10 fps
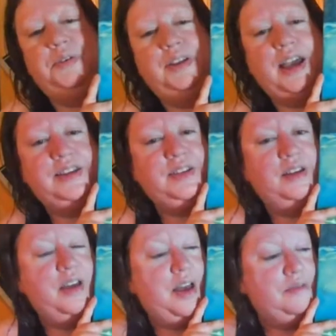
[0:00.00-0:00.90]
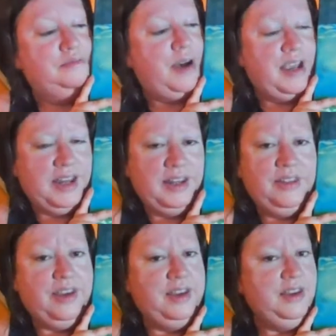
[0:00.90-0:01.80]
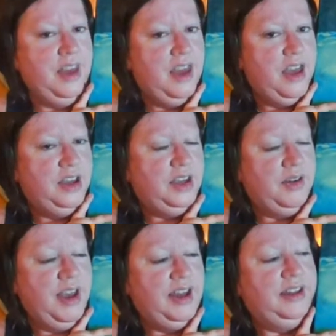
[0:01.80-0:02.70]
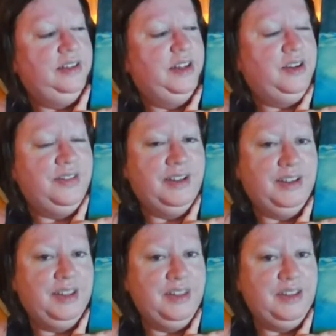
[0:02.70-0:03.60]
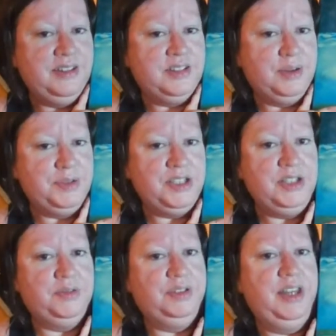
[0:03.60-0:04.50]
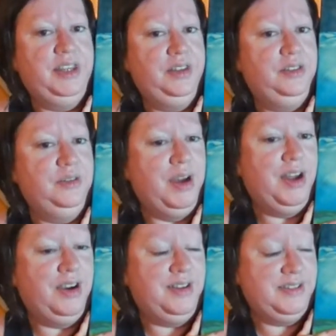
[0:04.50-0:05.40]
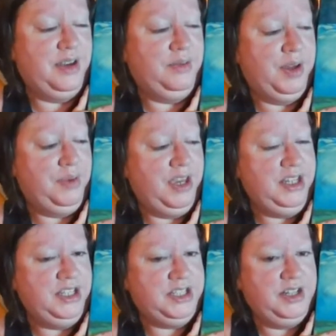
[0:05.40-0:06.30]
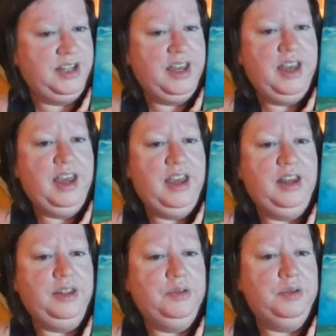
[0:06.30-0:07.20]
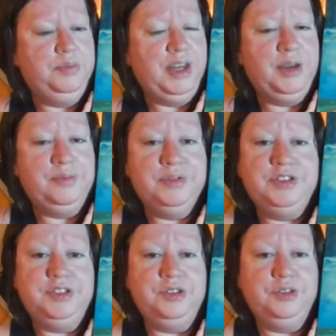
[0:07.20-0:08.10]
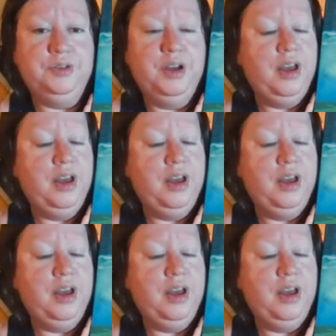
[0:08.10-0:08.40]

would like to buy anything, go ahead and click on the link in the description. It will take you to my art sale webpage, and you will be able to